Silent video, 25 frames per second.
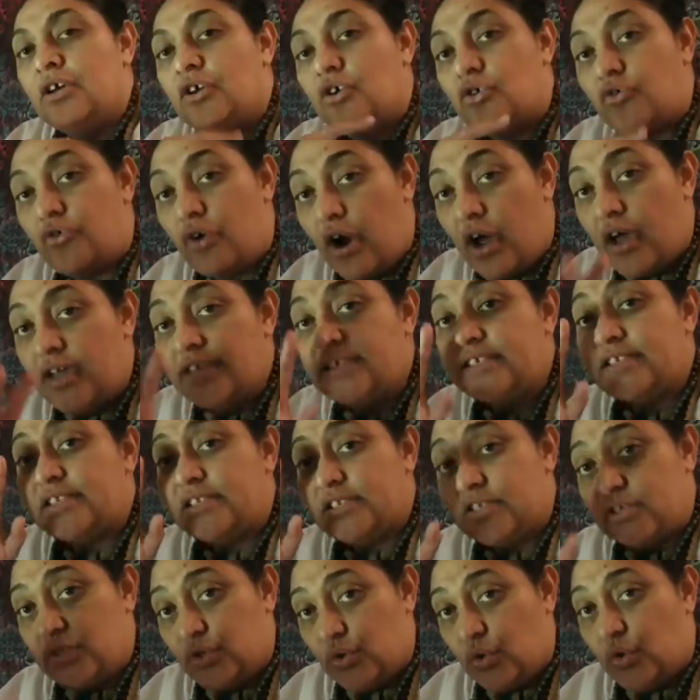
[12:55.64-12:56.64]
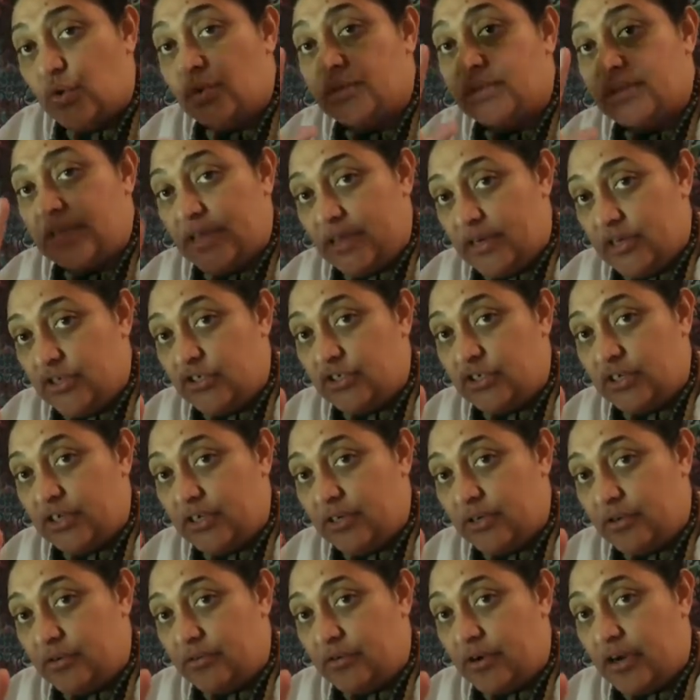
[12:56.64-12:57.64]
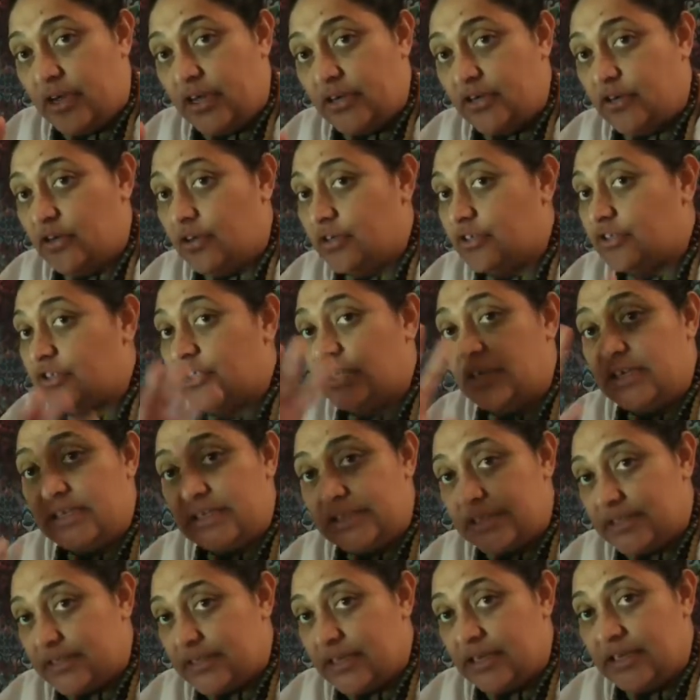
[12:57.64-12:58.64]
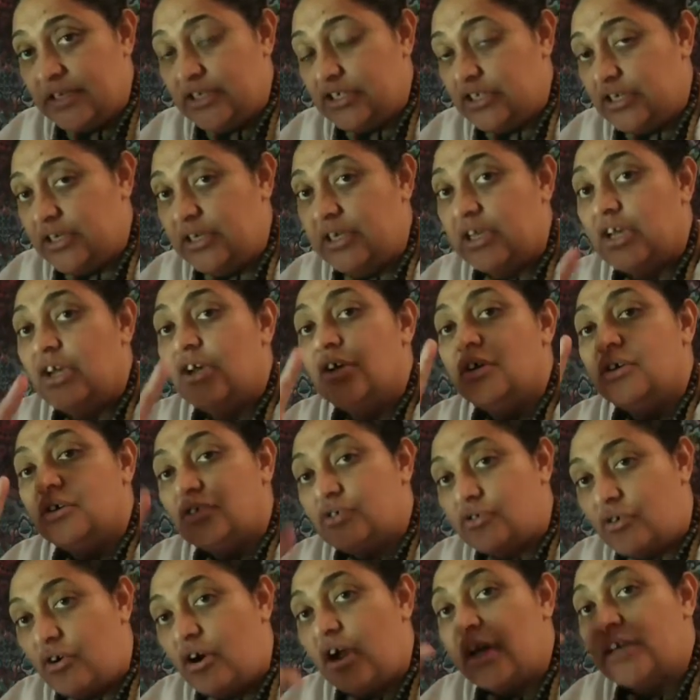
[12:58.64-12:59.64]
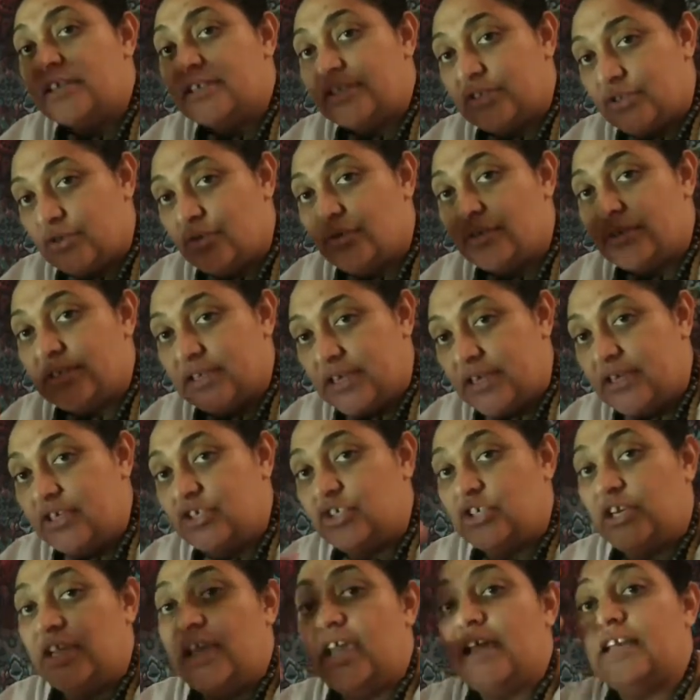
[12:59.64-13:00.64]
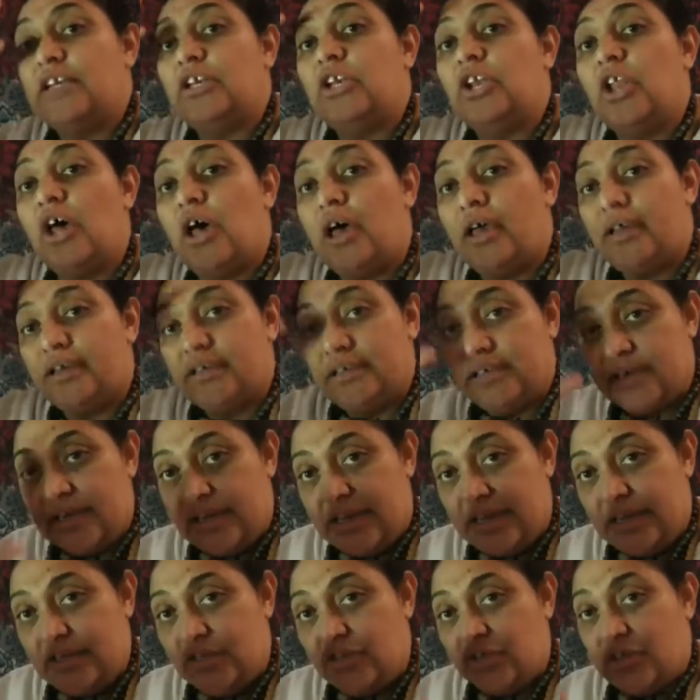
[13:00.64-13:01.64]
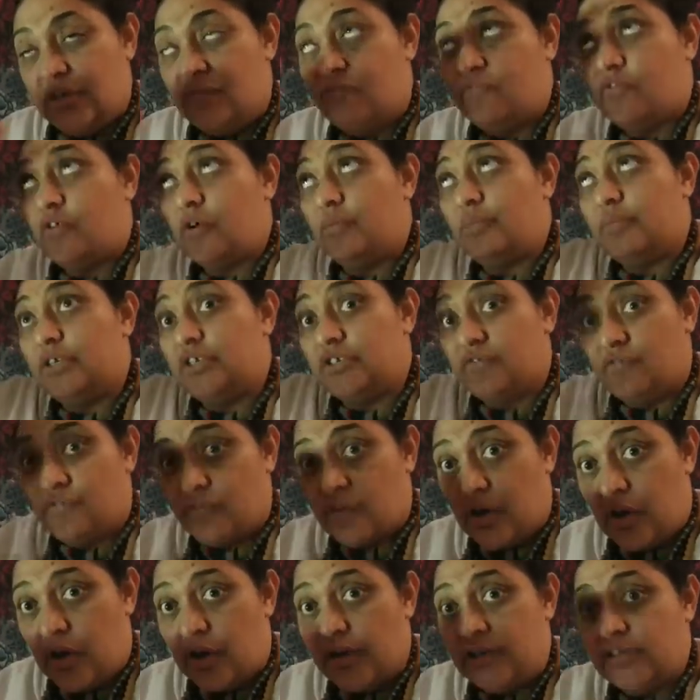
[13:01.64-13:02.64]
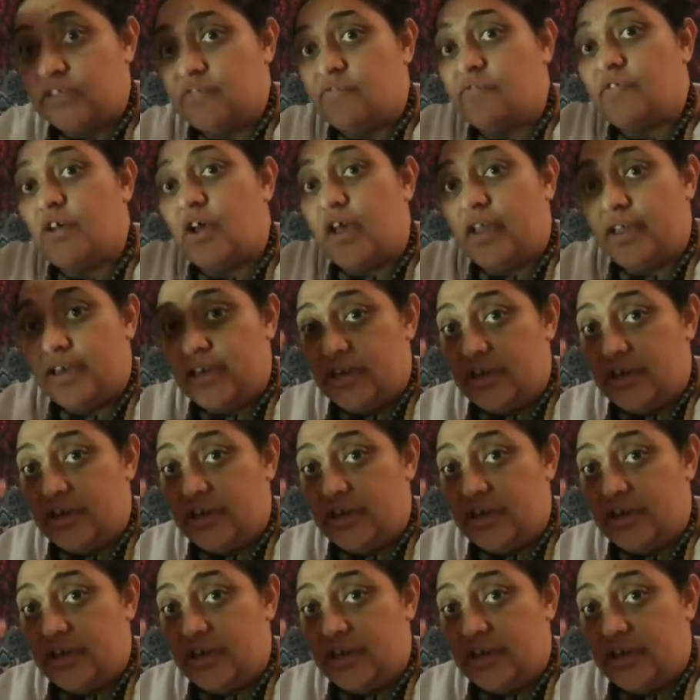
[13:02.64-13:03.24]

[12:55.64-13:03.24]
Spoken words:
Christ source energy. All right, not Jesus energy. Christ source energy, enlightened energy from the divine